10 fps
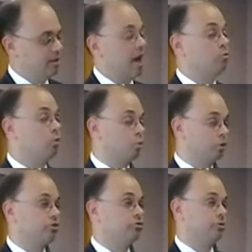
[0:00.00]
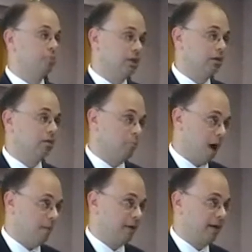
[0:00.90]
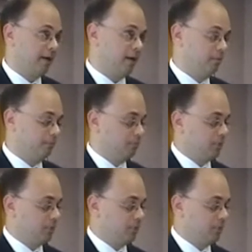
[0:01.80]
that I will work to repeal Obamacare.